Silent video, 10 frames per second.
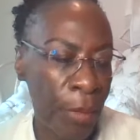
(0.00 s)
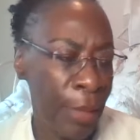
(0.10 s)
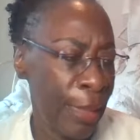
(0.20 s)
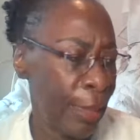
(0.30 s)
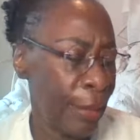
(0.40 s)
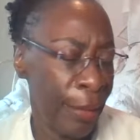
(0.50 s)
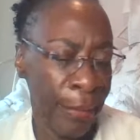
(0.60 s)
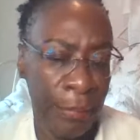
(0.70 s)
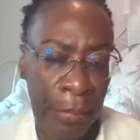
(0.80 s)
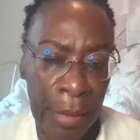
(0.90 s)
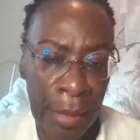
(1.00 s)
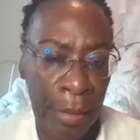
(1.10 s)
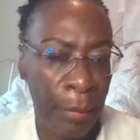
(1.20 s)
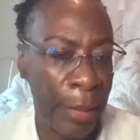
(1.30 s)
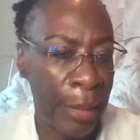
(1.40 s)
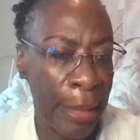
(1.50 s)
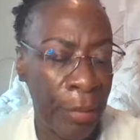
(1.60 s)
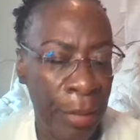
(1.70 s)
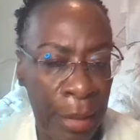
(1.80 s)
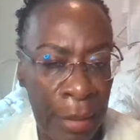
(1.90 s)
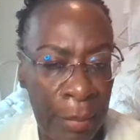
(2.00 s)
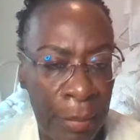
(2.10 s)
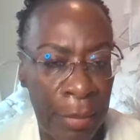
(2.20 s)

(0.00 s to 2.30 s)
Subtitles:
like, malaria.